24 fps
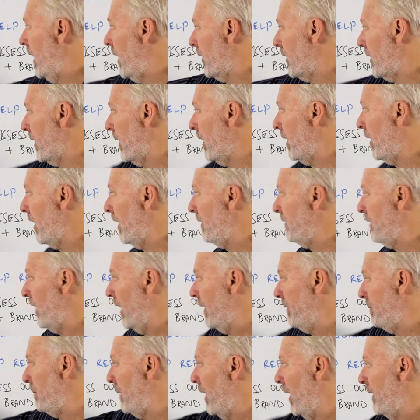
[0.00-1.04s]
Okay,
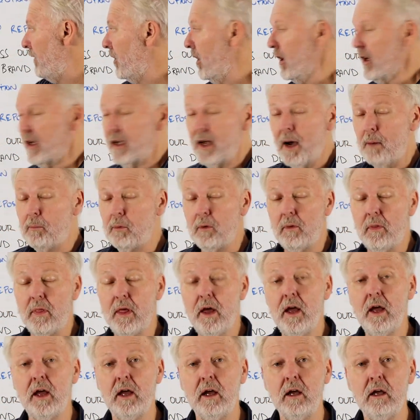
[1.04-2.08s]
I've got a couple
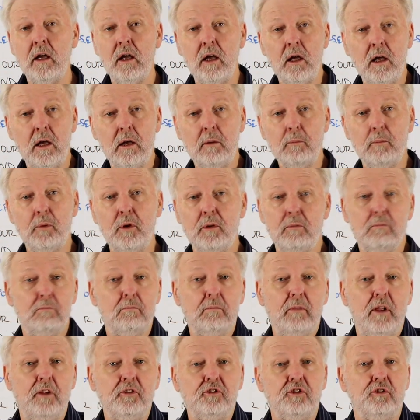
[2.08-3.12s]
there,
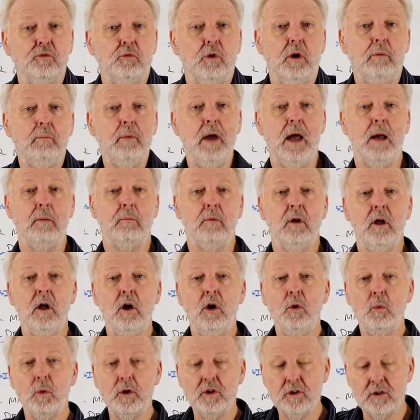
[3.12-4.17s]
but that's just one map.
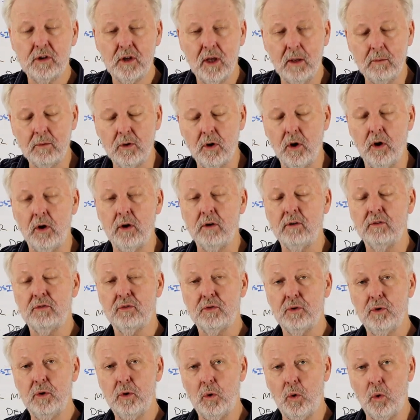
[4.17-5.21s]
We just keep going
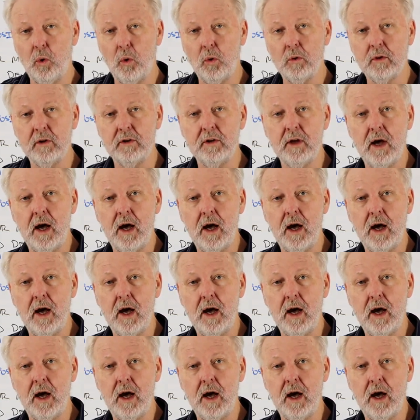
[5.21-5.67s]
through all the